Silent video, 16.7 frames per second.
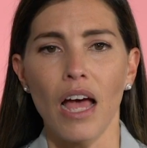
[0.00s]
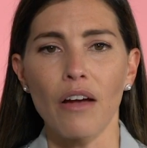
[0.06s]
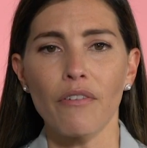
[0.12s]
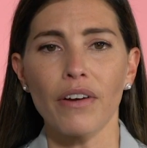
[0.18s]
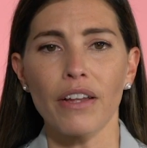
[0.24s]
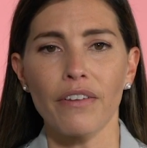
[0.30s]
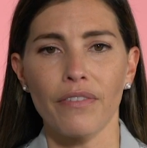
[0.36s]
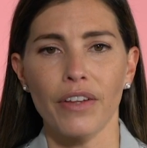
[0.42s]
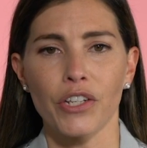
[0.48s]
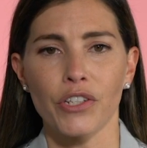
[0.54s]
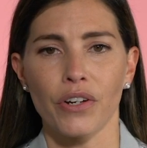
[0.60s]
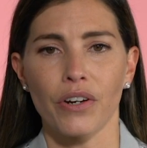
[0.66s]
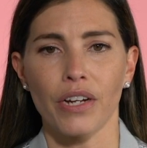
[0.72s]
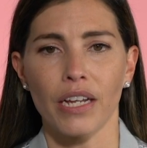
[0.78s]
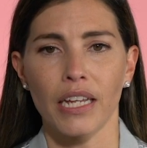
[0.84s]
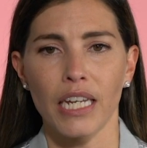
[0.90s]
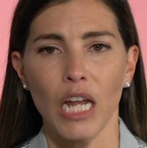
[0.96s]
Every
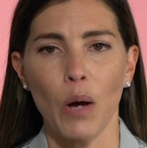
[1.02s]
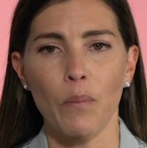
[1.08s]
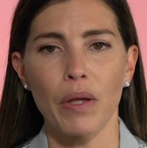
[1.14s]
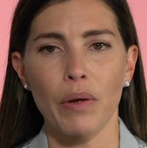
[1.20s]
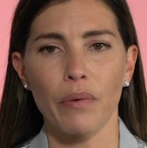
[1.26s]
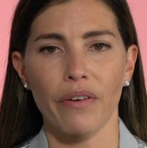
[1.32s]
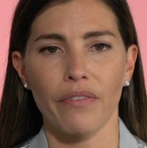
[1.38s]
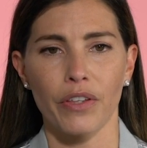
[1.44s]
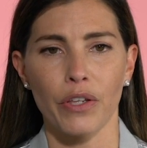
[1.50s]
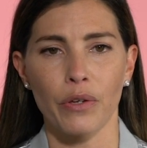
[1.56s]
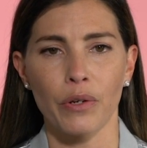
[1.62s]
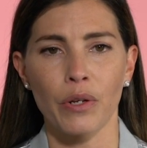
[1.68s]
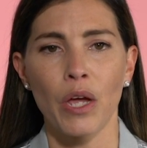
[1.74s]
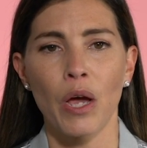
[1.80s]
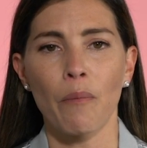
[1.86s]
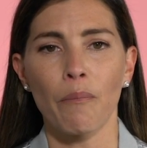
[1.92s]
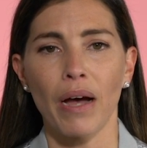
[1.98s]
feature can now be reviewed
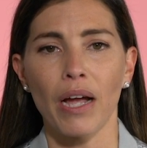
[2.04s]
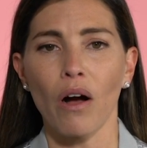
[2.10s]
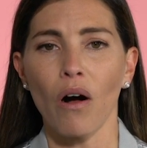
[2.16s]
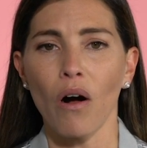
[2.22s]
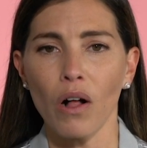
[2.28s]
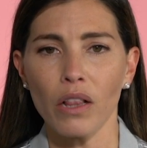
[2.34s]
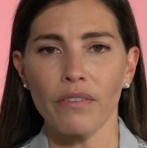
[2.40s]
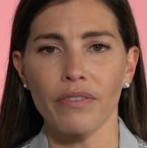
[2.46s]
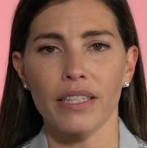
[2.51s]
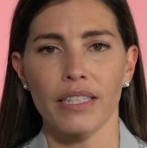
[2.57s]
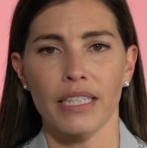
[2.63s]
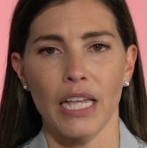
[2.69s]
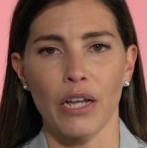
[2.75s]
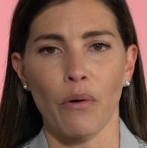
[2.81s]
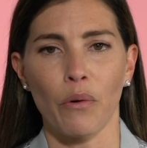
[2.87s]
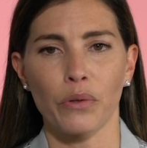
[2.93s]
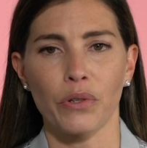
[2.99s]
by all of the
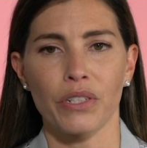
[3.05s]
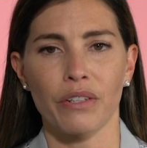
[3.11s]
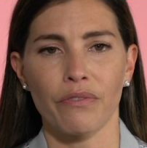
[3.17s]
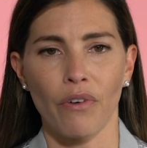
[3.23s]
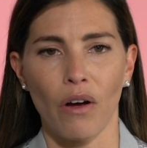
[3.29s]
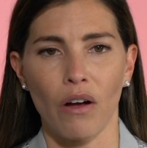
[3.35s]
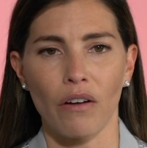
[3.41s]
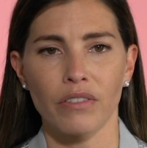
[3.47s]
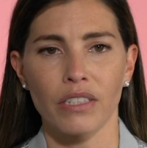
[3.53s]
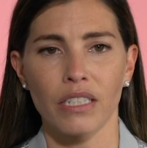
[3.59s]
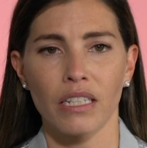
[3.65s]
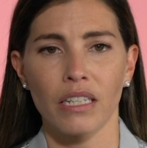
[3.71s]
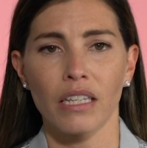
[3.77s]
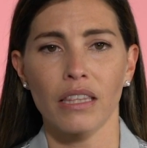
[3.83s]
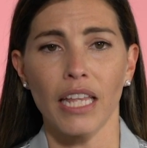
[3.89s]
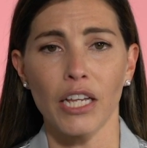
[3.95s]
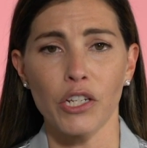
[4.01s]
stakeholders involved,
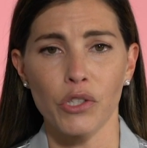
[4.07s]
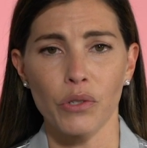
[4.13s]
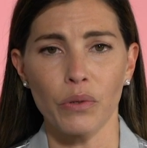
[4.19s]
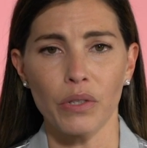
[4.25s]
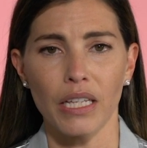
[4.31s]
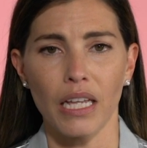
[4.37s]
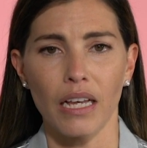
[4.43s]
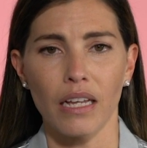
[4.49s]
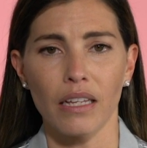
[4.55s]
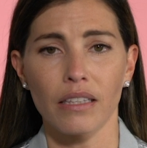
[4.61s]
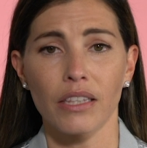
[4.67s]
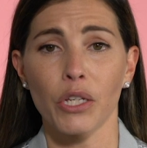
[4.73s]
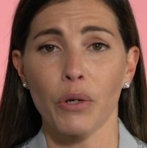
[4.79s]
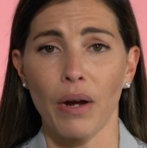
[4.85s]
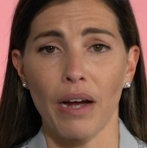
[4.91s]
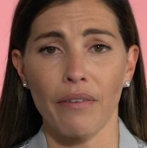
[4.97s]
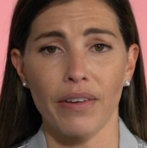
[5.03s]
like Julia,
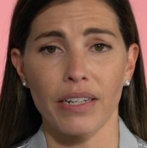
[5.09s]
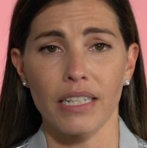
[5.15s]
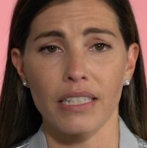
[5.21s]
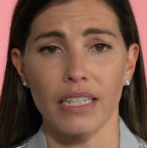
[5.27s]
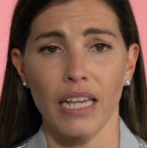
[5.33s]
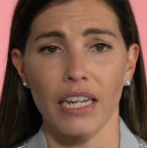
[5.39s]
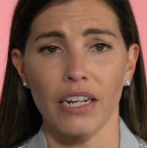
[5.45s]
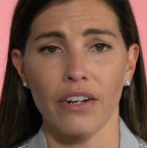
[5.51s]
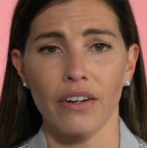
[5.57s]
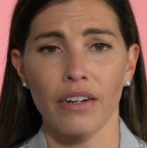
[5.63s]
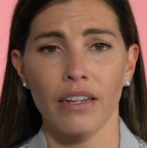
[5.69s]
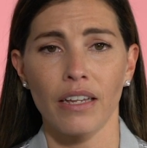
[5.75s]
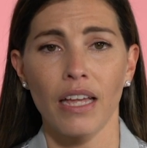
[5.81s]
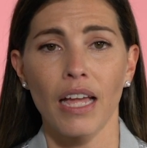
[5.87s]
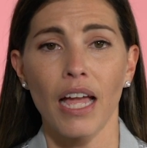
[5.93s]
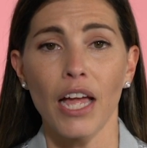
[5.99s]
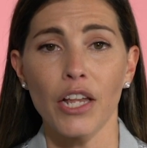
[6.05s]
the graphic designer,
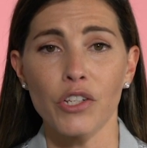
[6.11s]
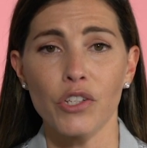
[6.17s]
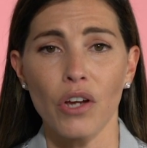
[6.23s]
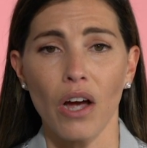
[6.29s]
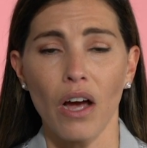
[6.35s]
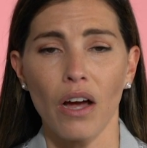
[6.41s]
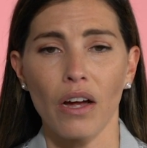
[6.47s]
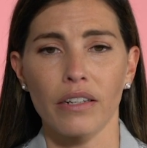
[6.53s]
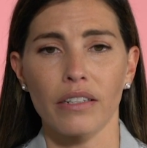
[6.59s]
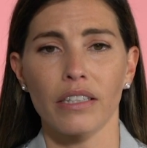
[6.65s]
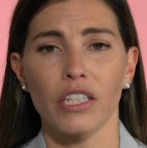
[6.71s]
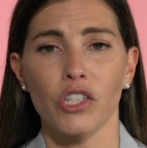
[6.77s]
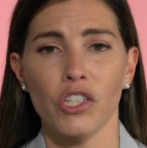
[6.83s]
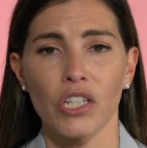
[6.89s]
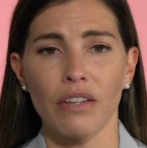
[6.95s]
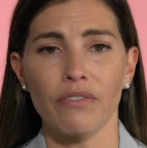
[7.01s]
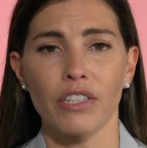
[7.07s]
and John,
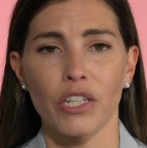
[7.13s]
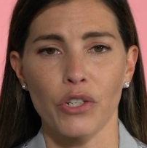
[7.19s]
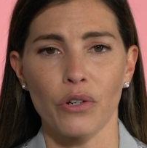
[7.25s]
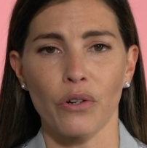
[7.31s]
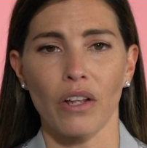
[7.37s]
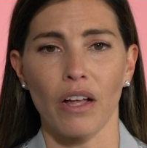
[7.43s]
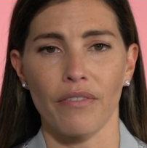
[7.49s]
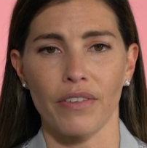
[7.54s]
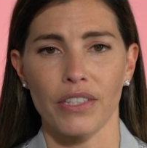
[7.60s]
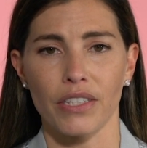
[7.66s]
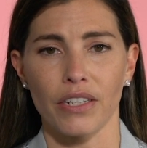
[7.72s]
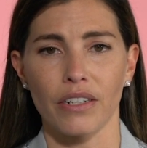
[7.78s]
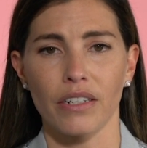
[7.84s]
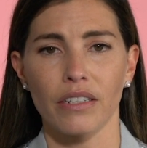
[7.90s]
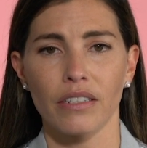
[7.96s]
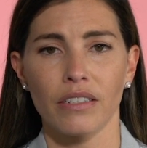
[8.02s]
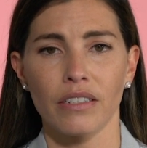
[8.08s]
the chief digital
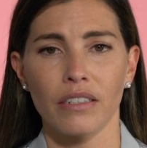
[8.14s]
officer.